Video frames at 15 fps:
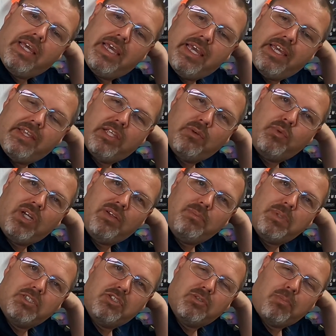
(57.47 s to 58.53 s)
And there wasn't
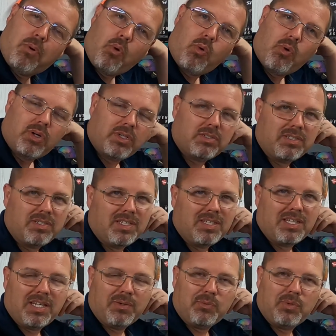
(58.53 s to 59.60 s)
much support,
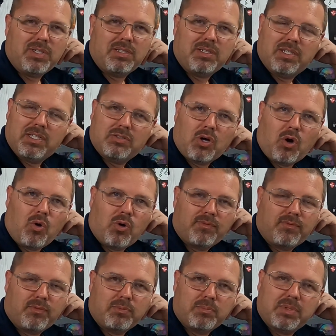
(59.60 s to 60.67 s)
and there wasn't as hard
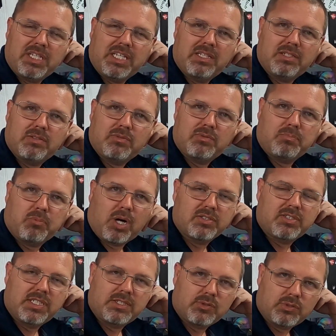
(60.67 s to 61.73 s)
for me to get
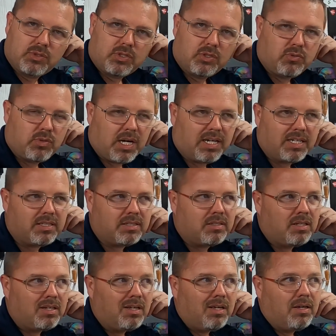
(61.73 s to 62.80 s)
processors to do right,
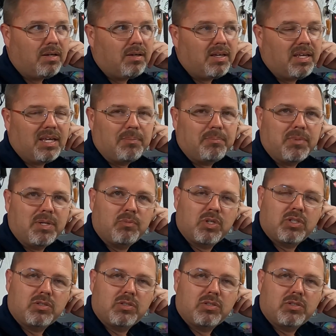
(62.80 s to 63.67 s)
and memory